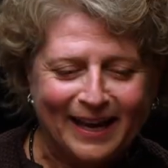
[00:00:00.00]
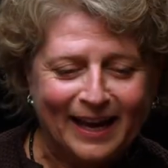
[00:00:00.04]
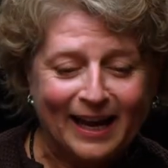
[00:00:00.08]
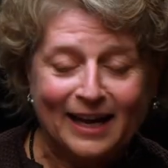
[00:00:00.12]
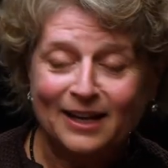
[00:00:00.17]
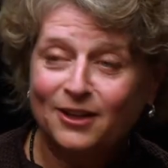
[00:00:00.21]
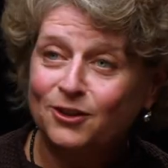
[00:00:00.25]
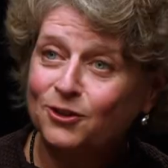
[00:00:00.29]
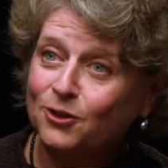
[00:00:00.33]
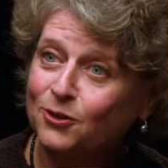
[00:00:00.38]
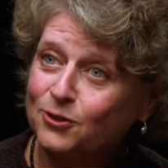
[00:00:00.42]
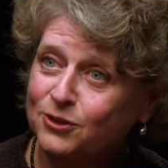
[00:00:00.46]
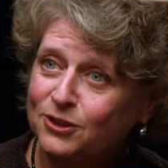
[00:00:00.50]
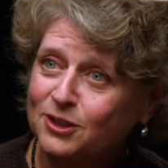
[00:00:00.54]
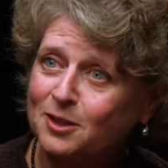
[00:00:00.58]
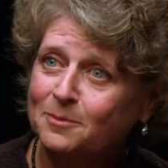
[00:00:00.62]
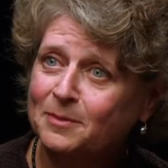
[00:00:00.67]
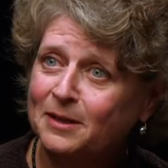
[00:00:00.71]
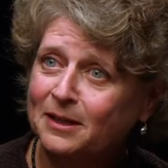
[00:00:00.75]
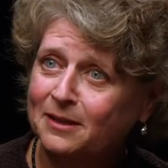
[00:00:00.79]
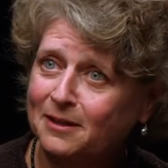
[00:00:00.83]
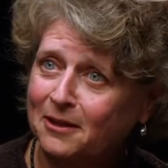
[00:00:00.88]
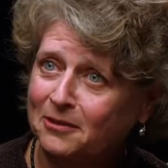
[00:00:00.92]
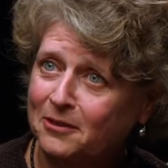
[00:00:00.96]
And it used to
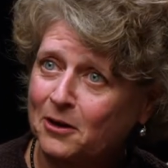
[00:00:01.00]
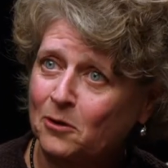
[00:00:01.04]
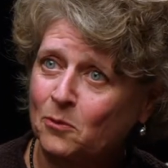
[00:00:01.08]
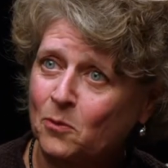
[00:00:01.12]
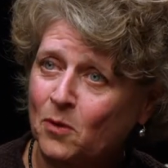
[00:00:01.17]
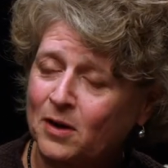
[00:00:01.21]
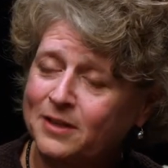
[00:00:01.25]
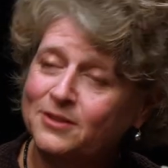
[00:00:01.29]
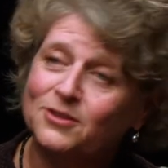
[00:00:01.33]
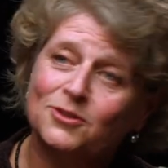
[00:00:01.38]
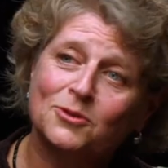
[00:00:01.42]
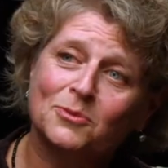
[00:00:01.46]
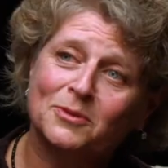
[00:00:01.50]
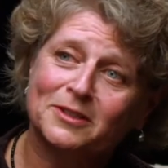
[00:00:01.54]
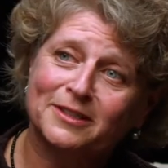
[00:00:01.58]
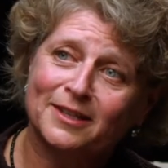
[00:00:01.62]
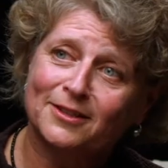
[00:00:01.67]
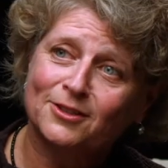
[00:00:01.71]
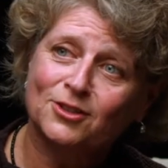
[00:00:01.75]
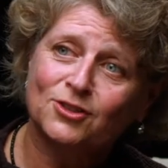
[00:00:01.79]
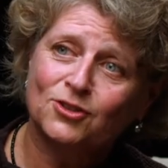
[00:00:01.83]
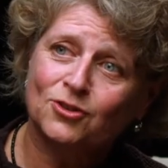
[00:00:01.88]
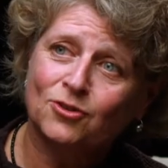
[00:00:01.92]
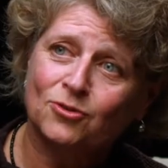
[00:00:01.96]
be that their once was
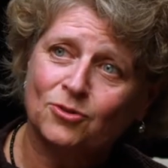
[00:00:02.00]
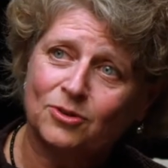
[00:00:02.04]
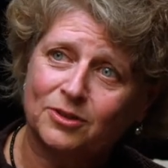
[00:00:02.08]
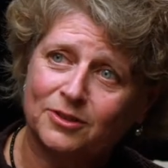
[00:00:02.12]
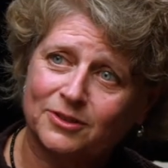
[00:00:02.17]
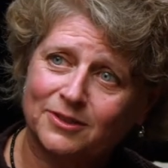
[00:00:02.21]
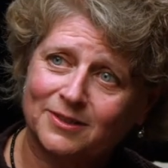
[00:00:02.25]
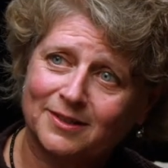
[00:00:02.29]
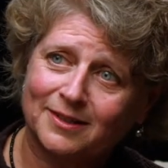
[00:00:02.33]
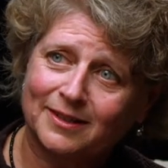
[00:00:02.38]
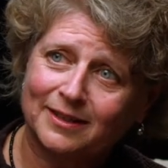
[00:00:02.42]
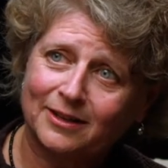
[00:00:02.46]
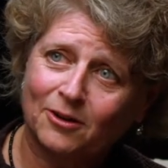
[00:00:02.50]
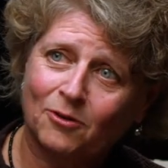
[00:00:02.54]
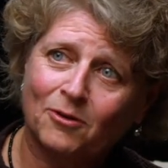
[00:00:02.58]
in the schools,